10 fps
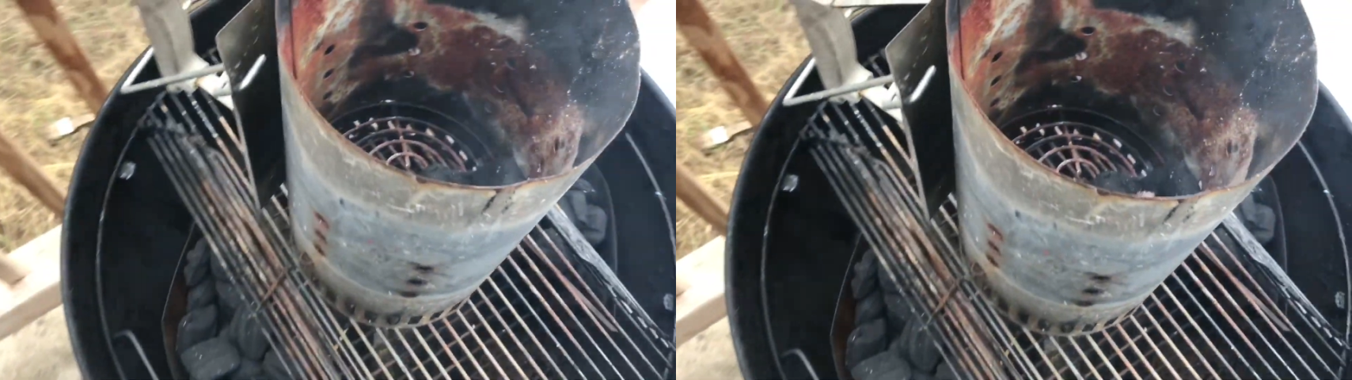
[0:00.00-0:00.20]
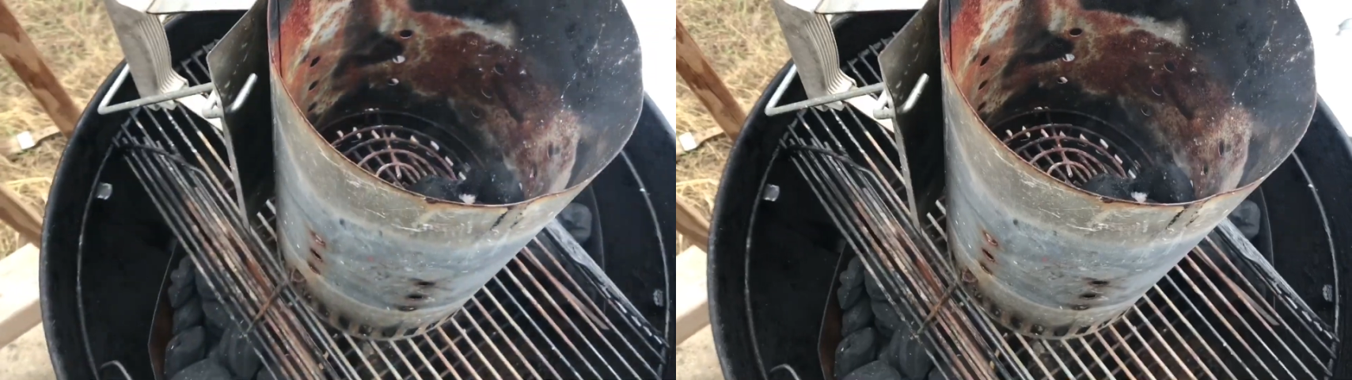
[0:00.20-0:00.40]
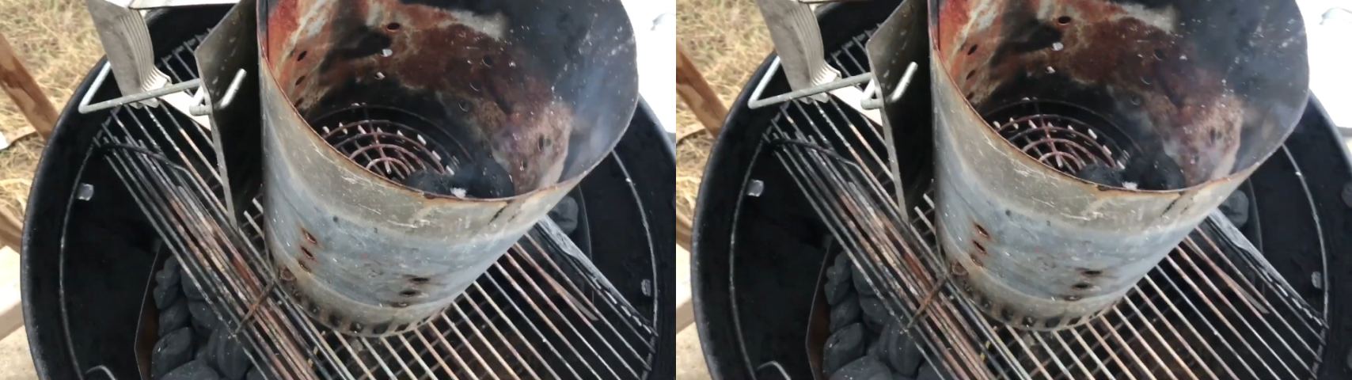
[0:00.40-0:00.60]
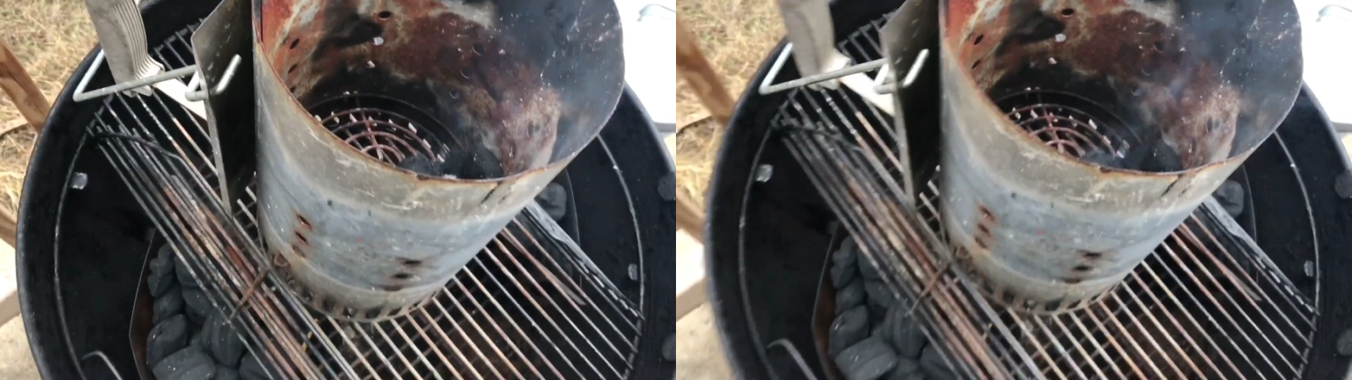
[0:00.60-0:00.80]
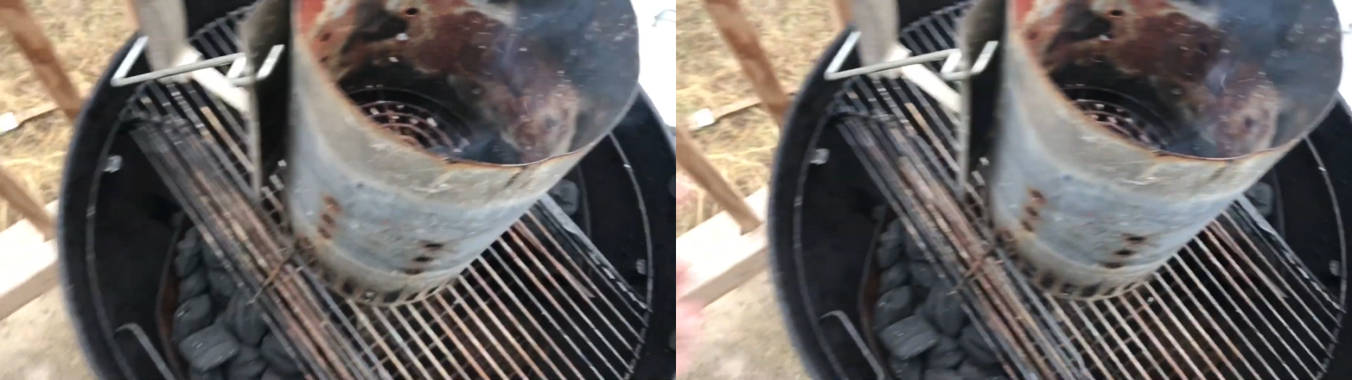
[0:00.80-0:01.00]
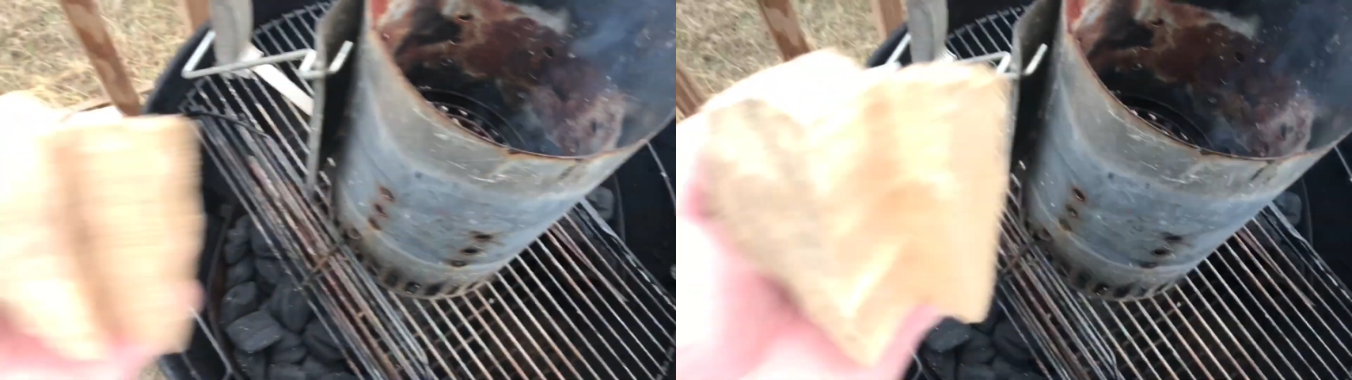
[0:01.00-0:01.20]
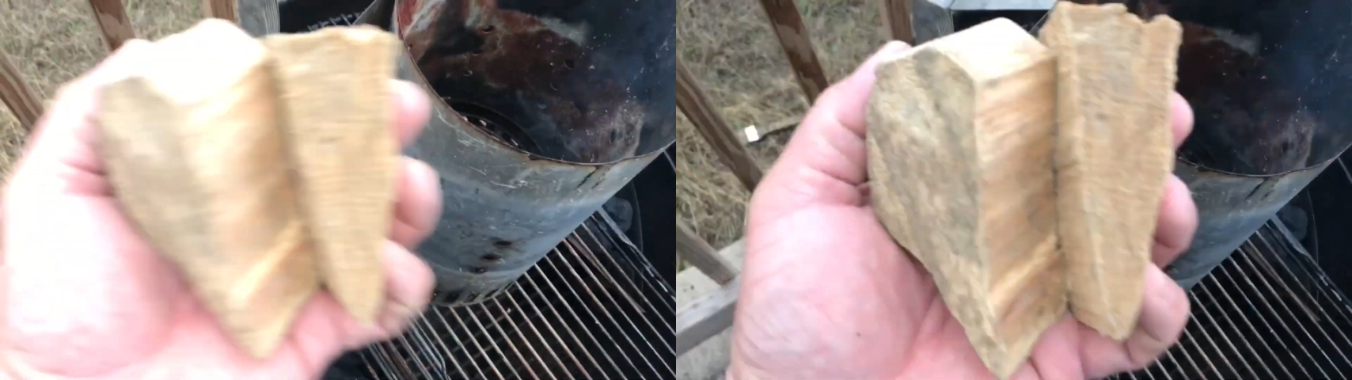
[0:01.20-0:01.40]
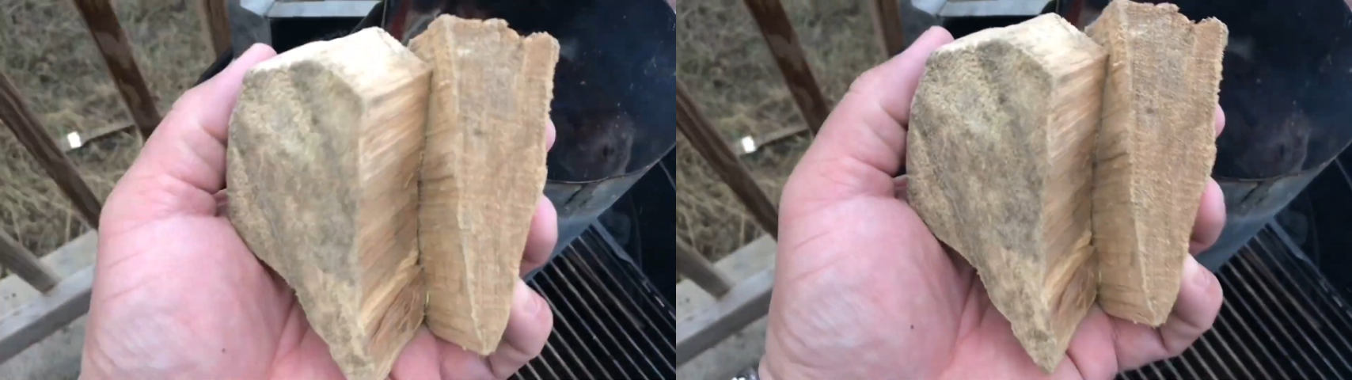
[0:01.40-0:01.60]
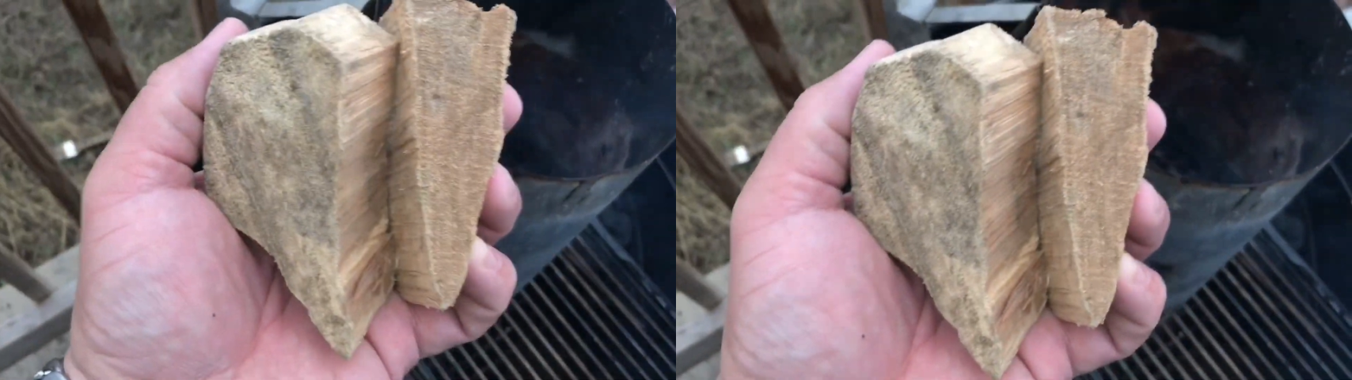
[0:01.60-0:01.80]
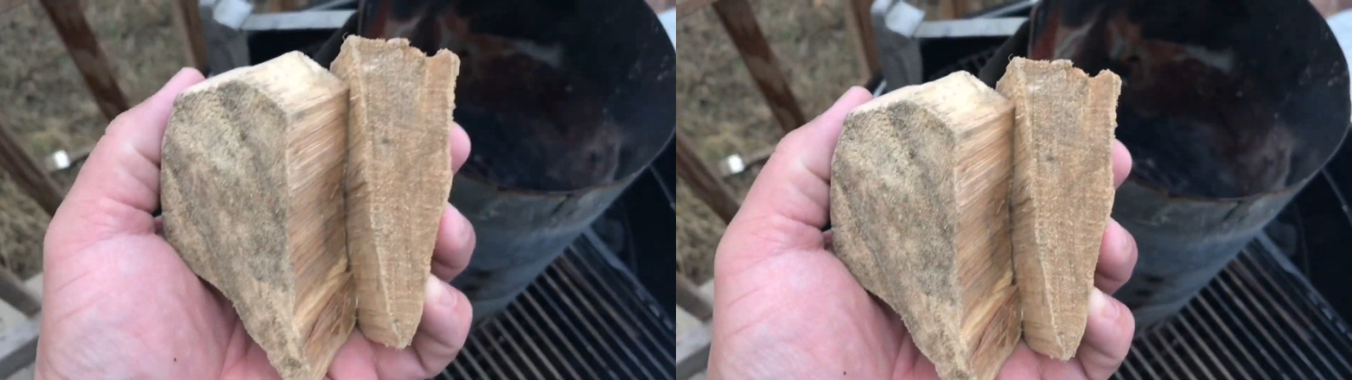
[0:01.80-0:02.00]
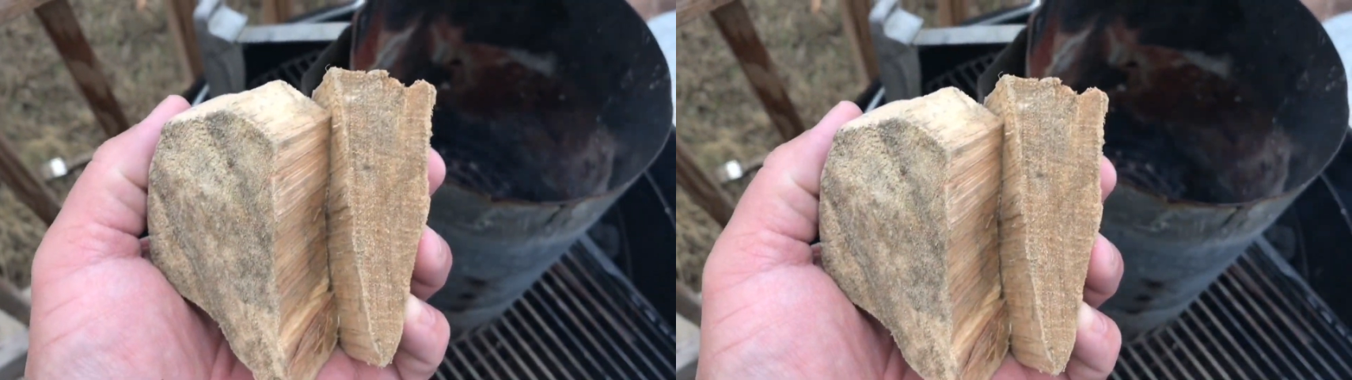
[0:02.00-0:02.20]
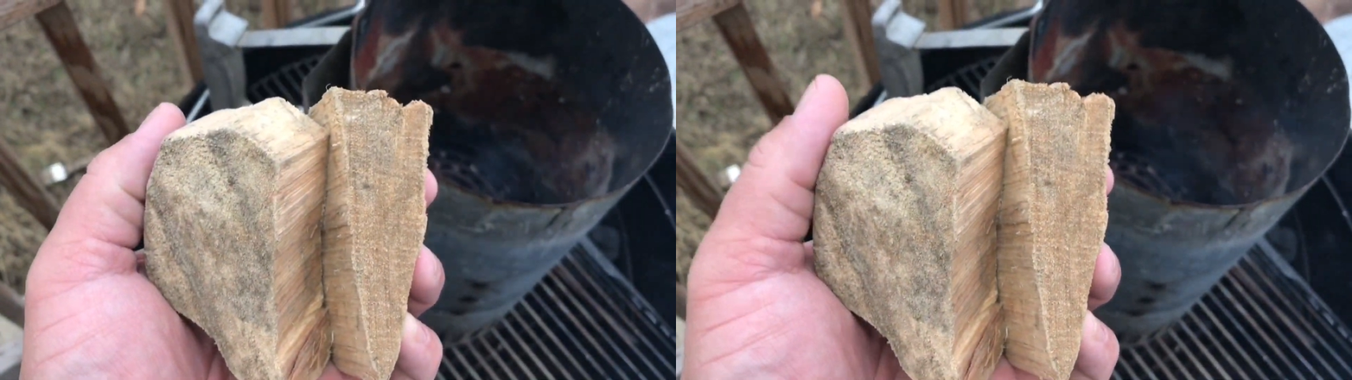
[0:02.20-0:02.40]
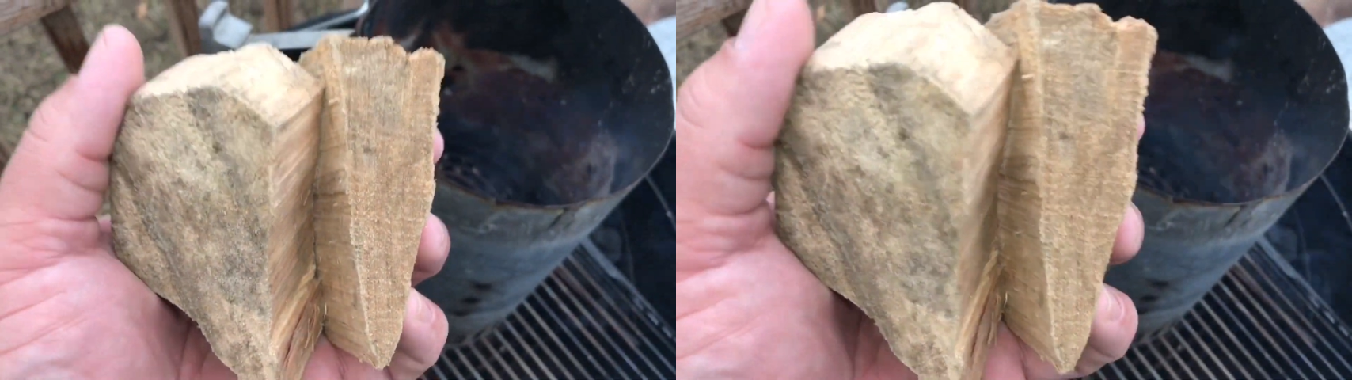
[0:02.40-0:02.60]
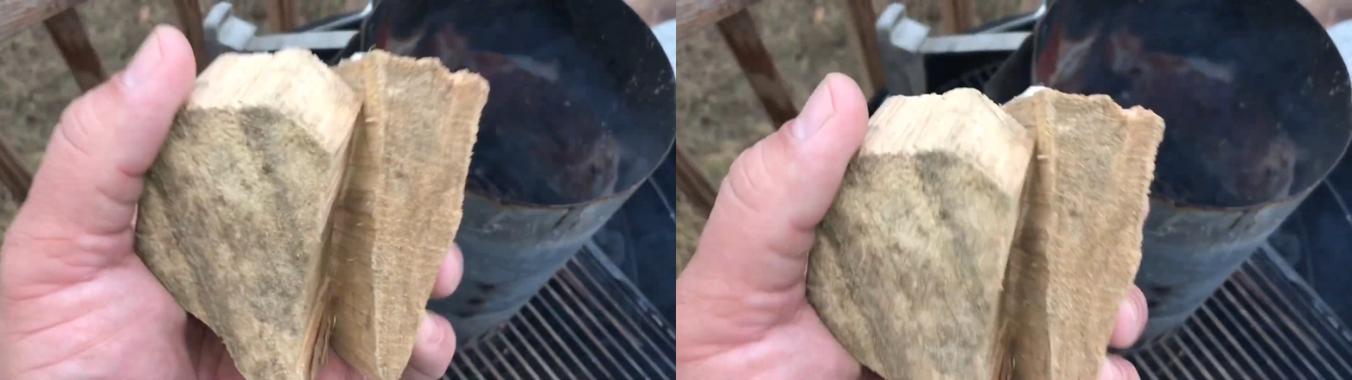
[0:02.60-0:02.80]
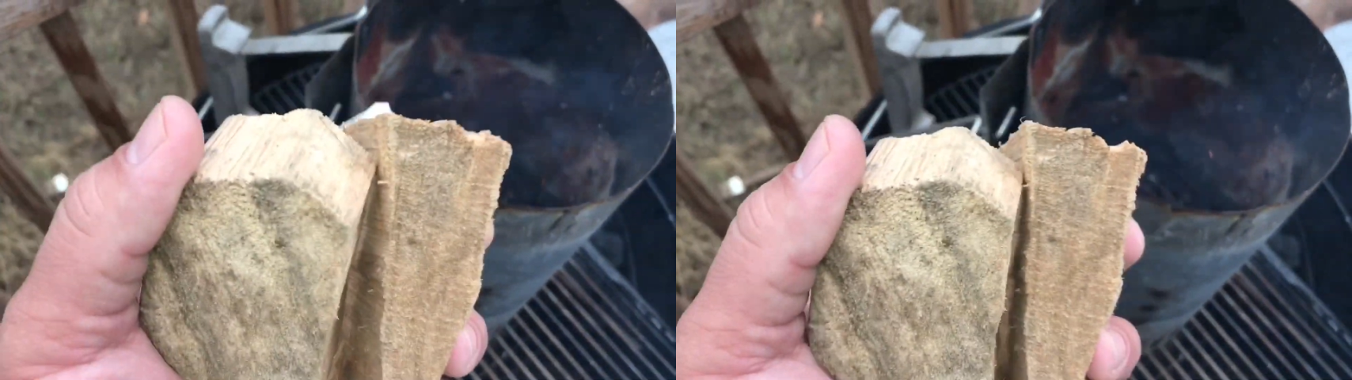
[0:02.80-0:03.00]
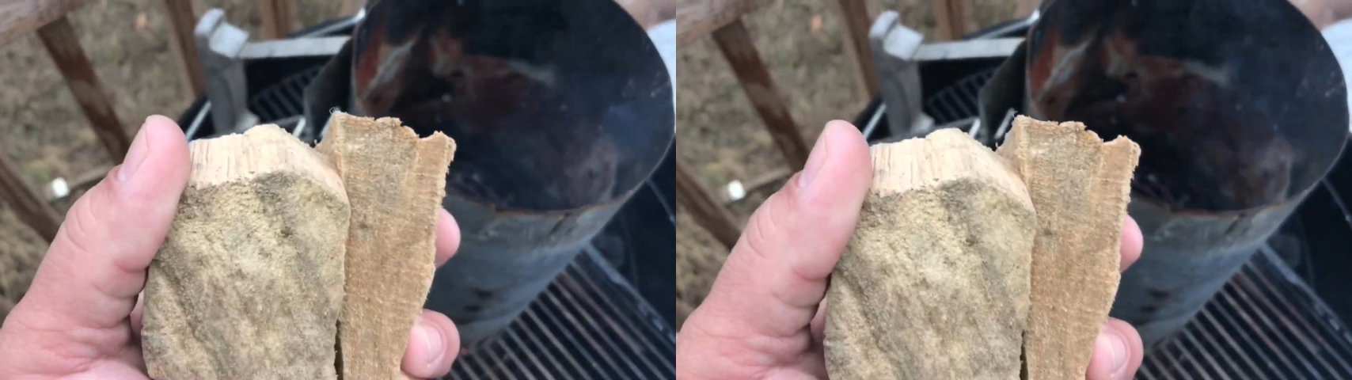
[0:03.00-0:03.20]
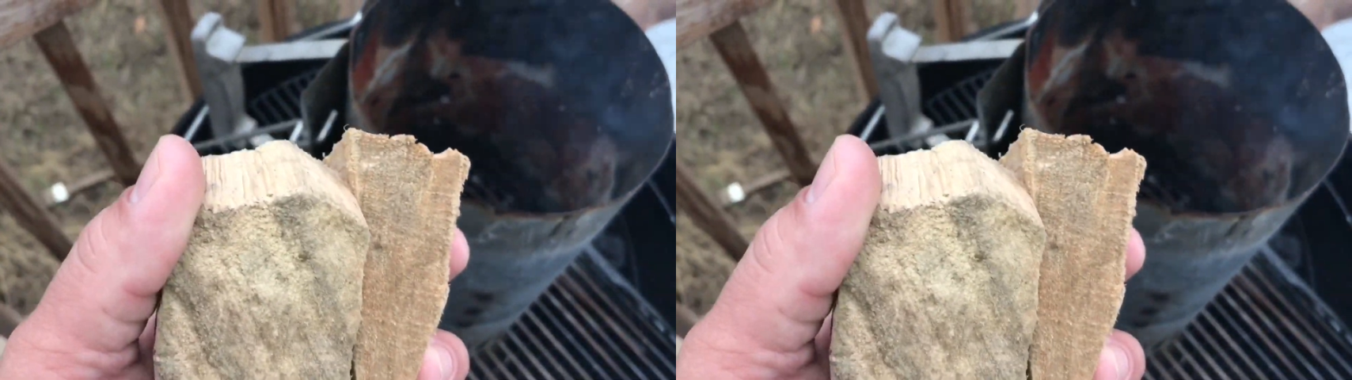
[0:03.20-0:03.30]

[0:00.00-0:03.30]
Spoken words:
(no speaker visible)